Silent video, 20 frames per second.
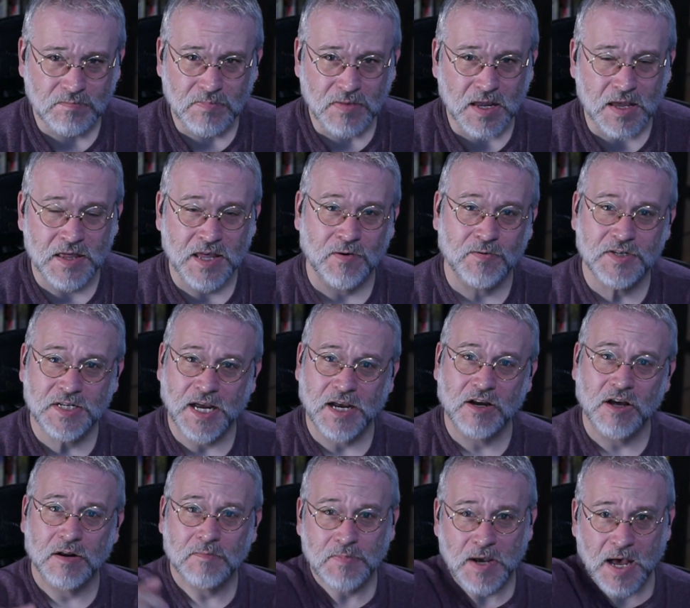they would take
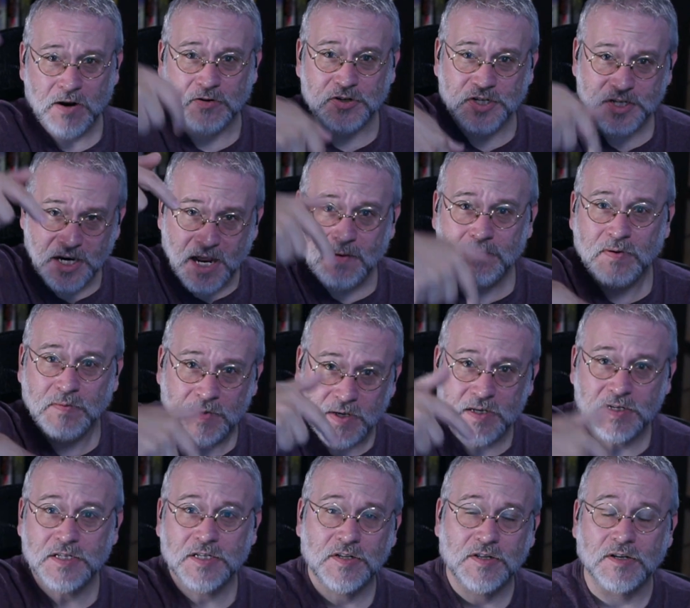gunpowder, stamp them
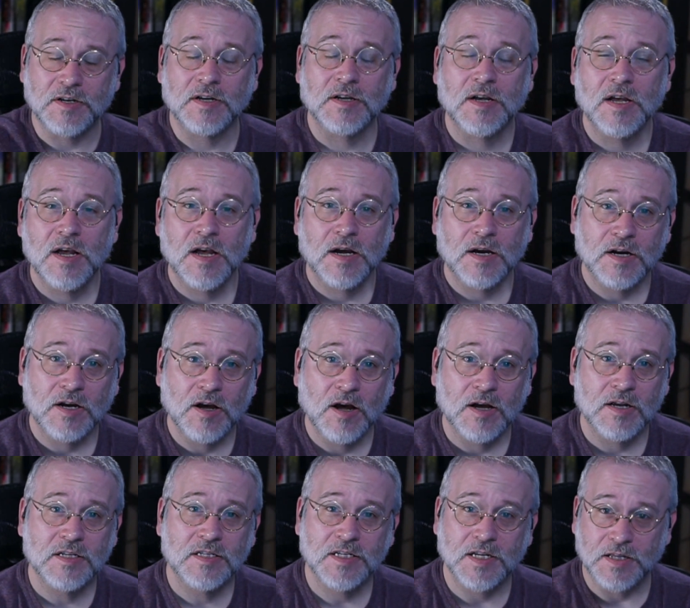into the
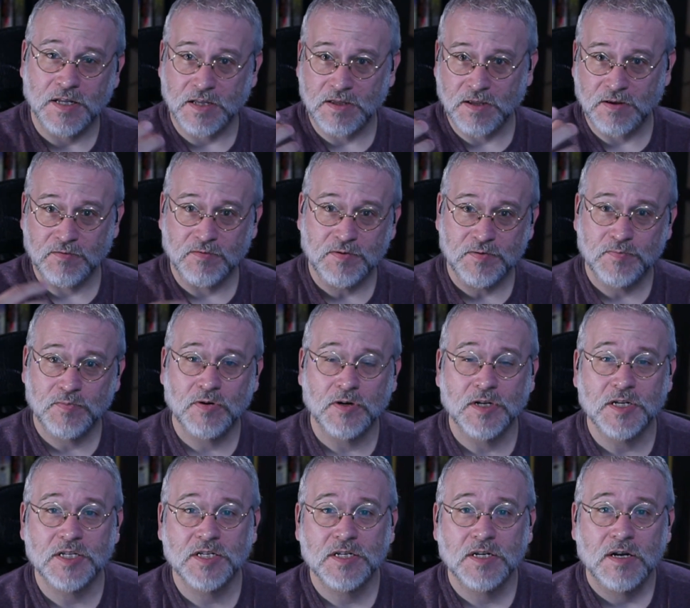guns, and then they would
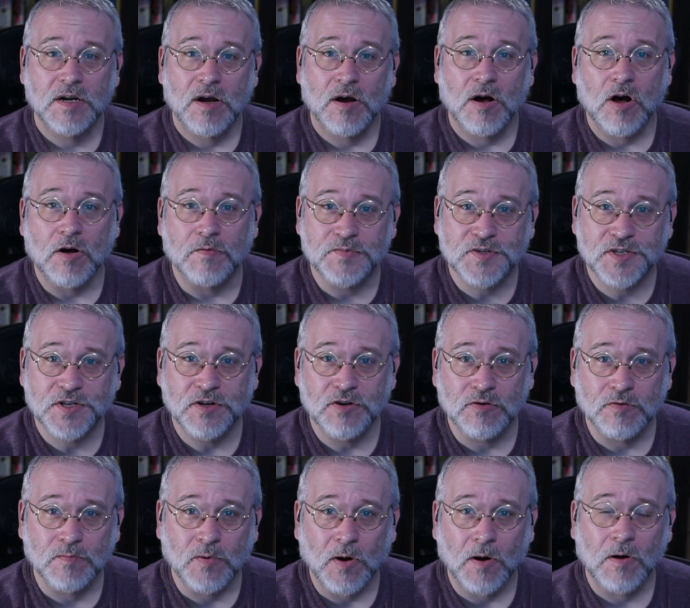put um,
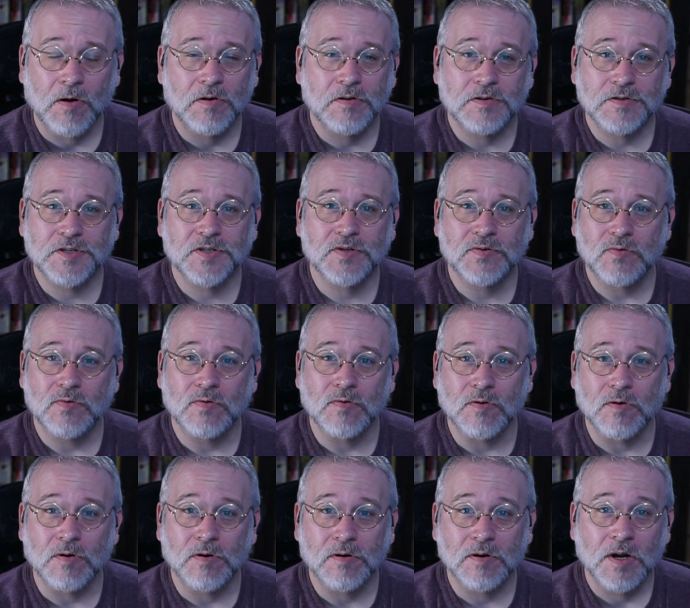steel balls
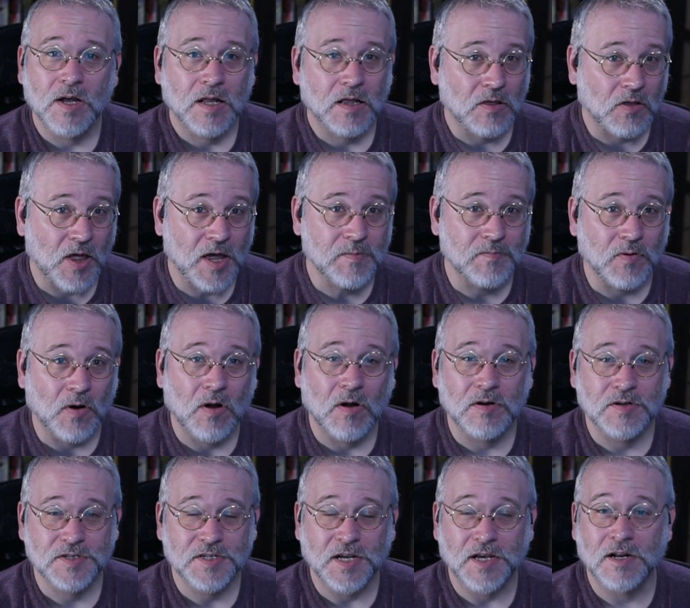or lead
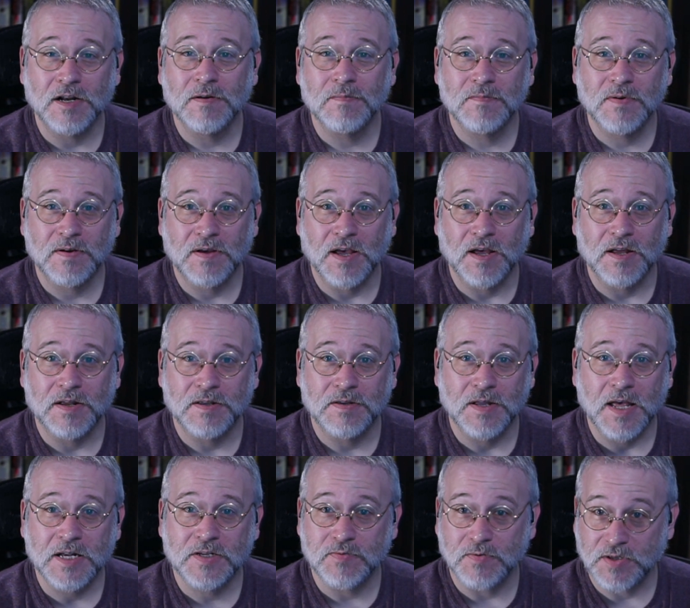balls in them, and
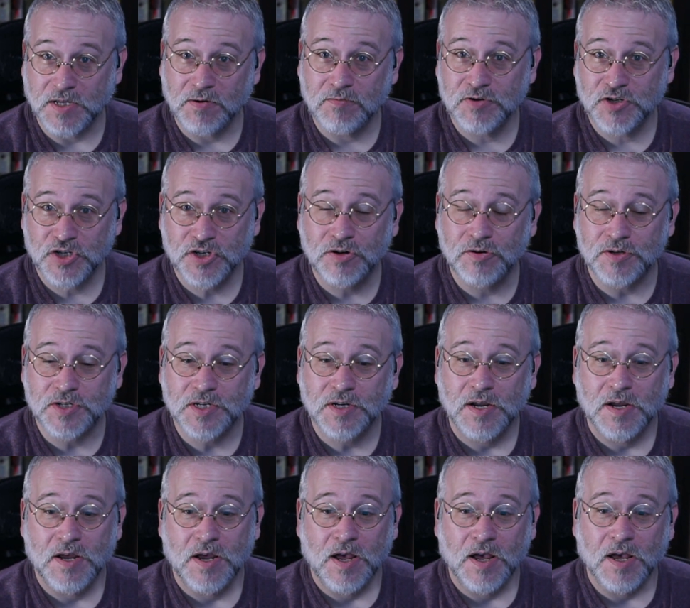that's what they would shoot.
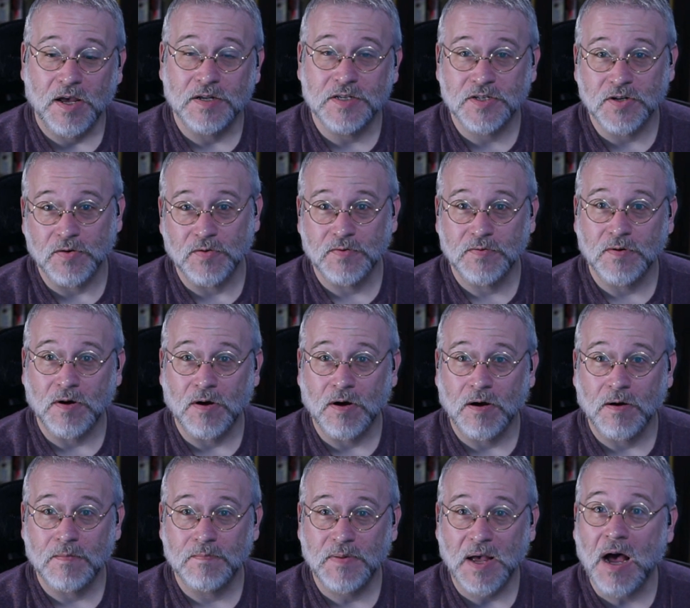And so
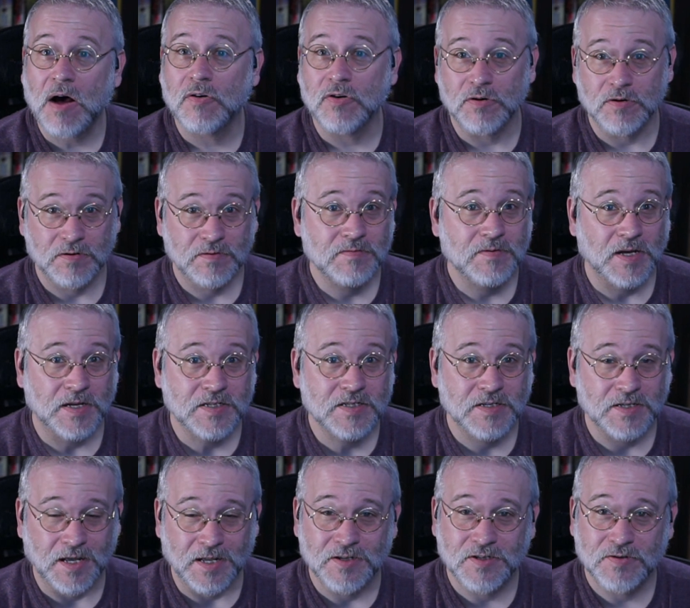um, powder. That's
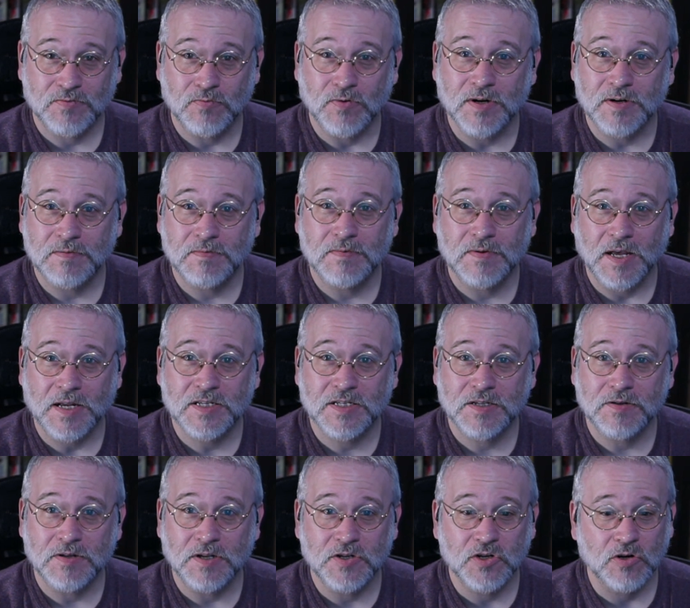that's what that's
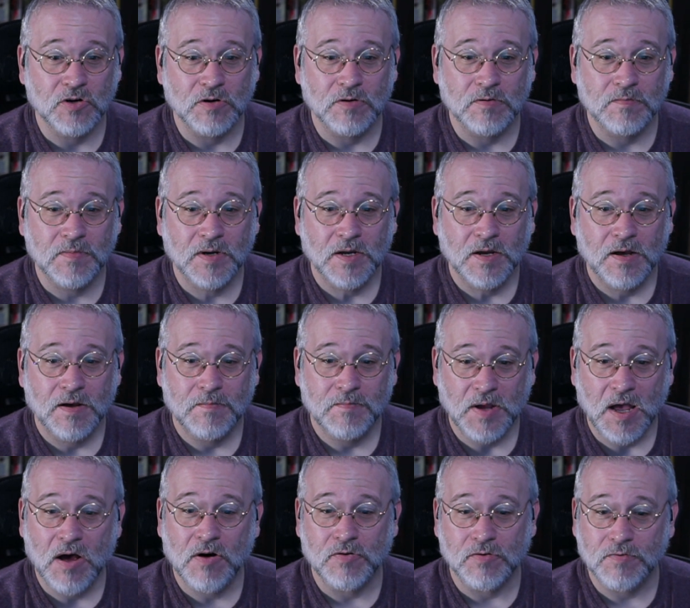the term
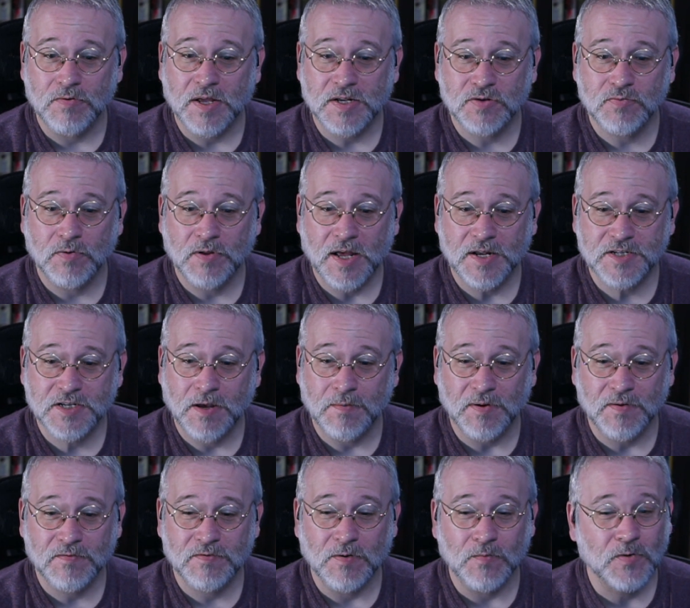powder. That's where that's coming
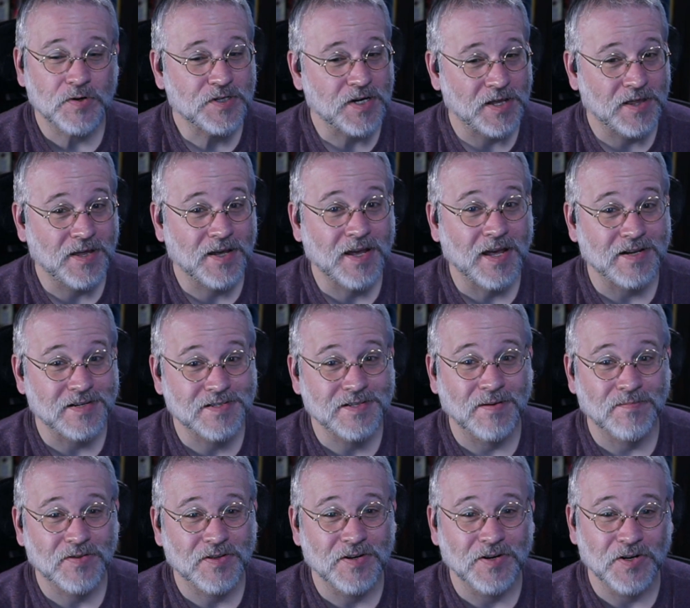from, which I think has
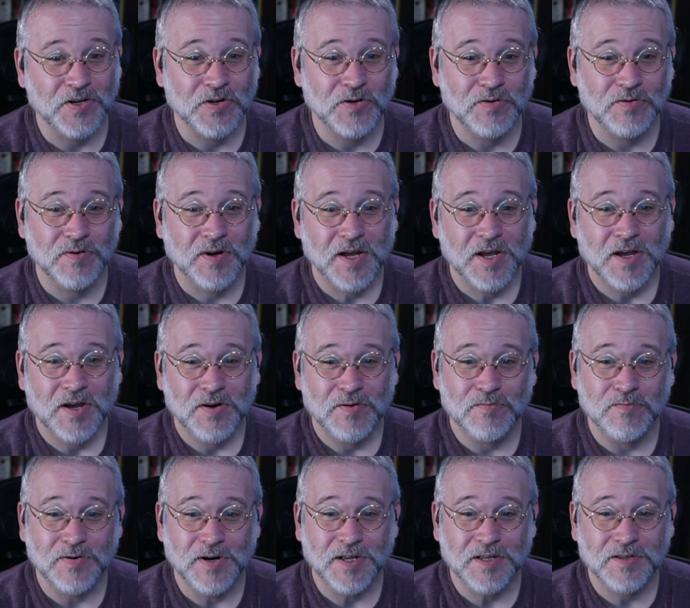something to do
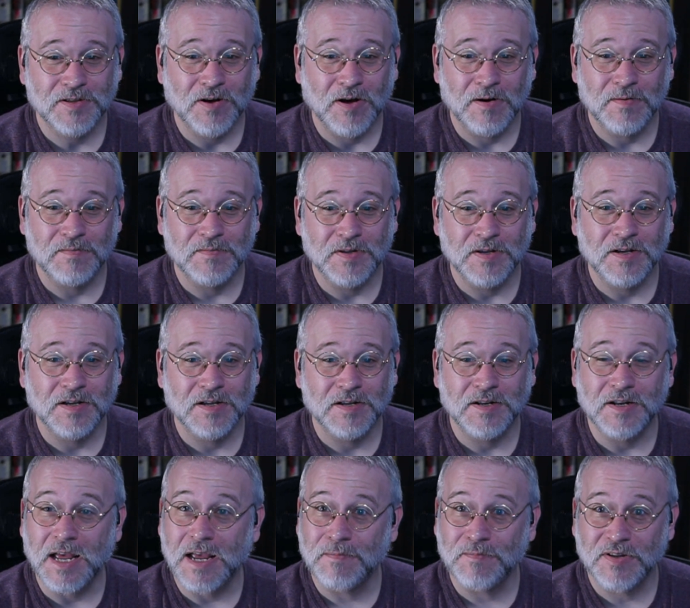with um, the
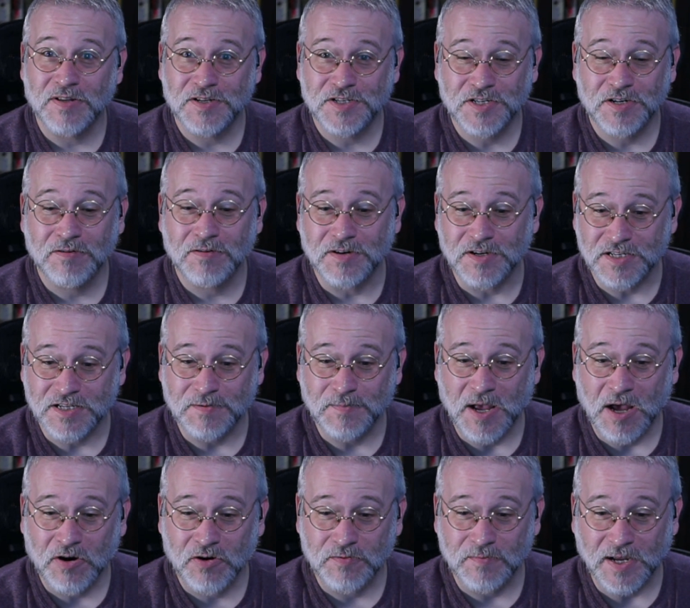name of the series, the
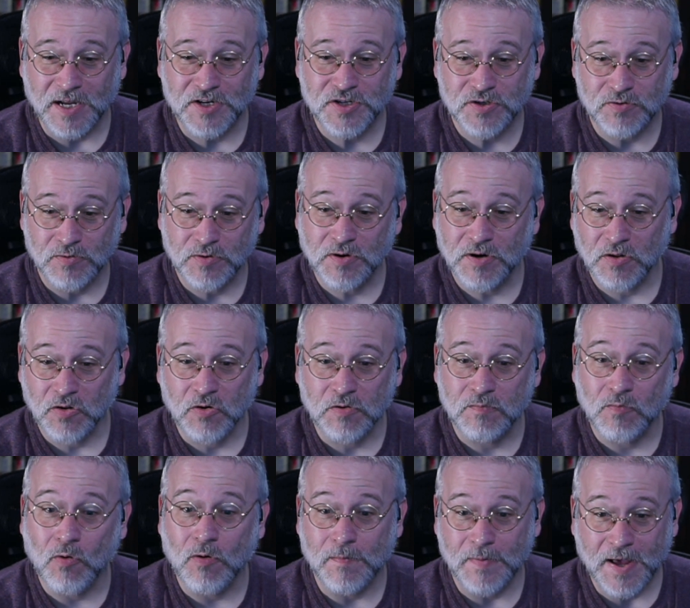Powder Mage. So we're going to learn
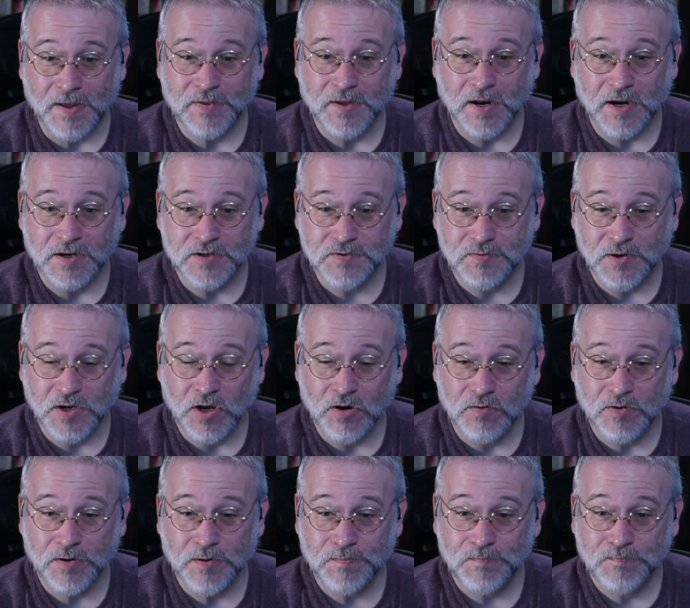more about that as we go on.